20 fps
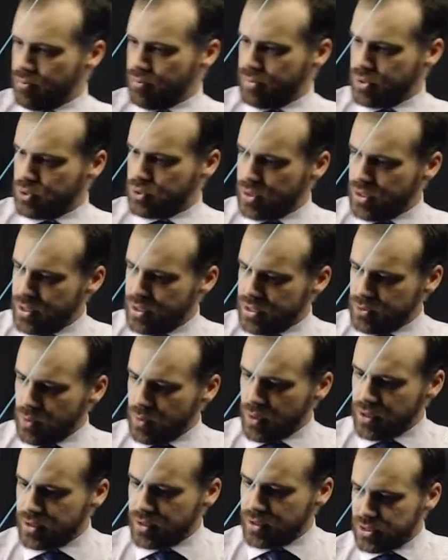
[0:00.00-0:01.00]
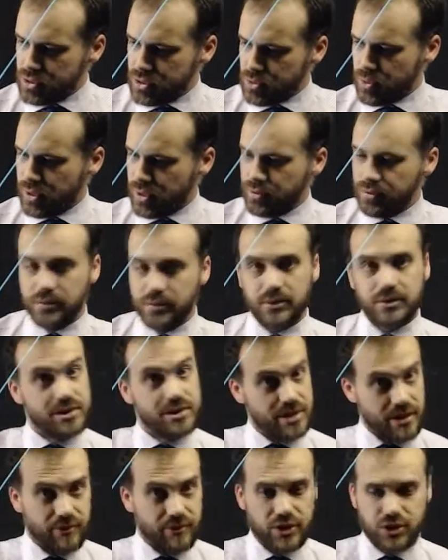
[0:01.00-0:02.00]
Between this one this one,
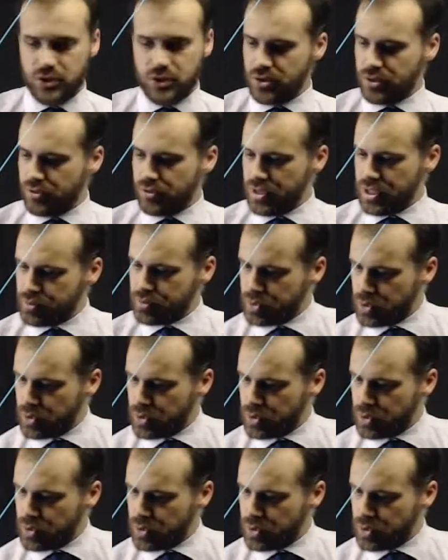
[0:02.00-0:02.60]
seventy-two degrees.